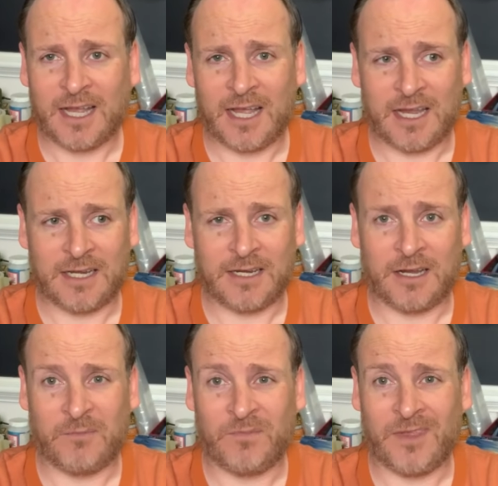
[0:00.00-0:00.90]
and
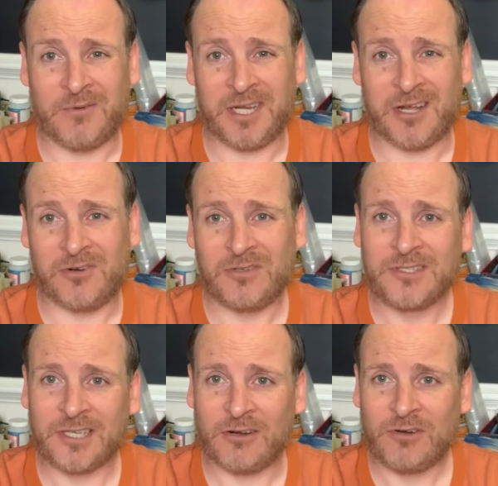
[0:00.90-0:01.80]
um, there we go.
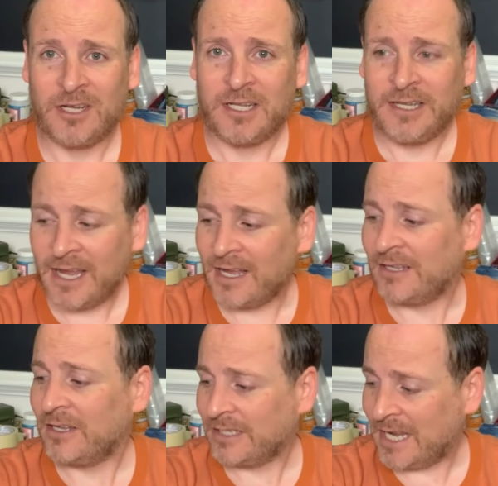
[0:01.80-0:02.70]
So yeah,
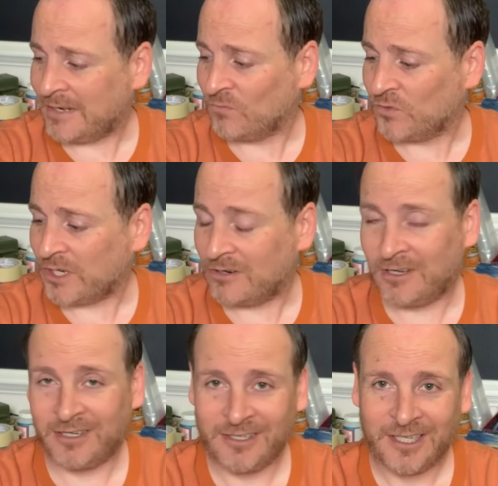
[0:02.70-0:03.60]
again, so
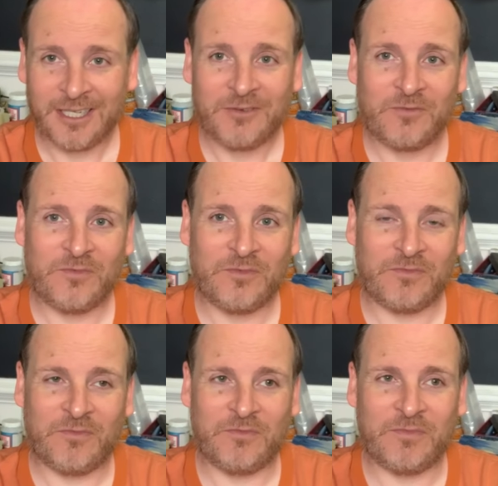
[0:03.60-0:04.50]

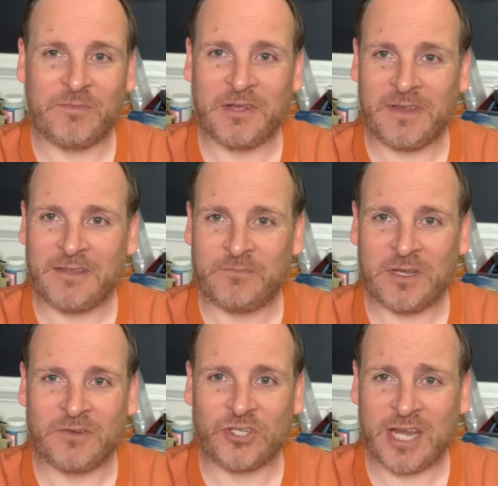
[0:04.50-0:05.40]
bit, bit
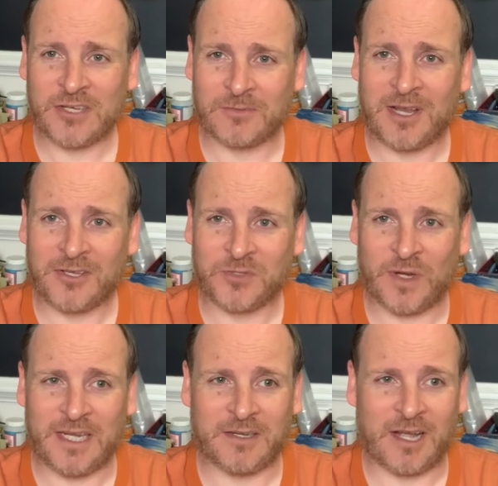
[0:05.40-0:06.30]
of a change from last
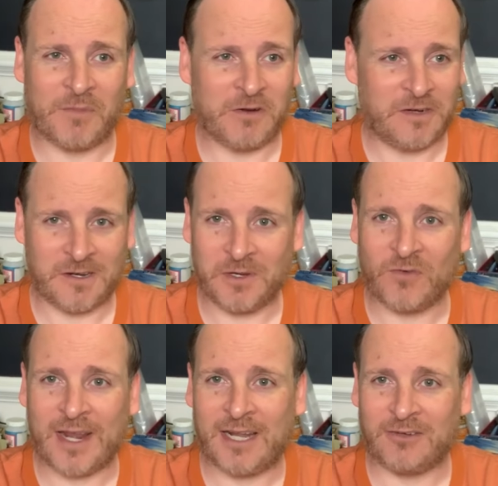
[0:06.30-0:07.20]
week. Um, hopefully nobody
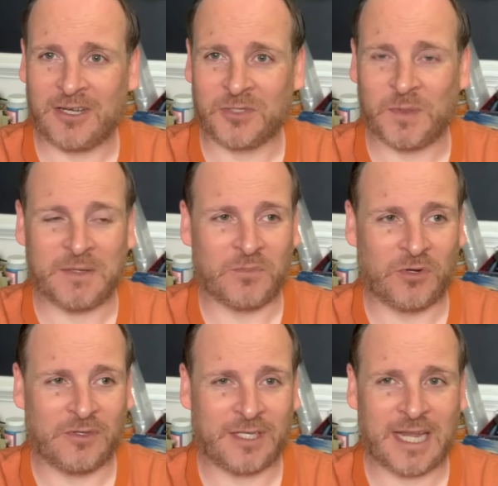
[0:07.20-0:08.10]
ran out last week and
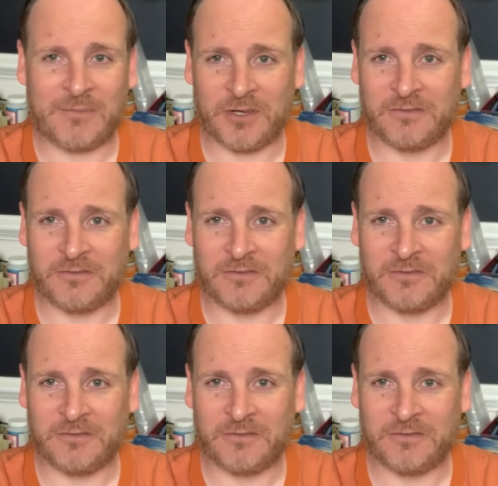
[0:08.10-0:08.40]
bought the Cameo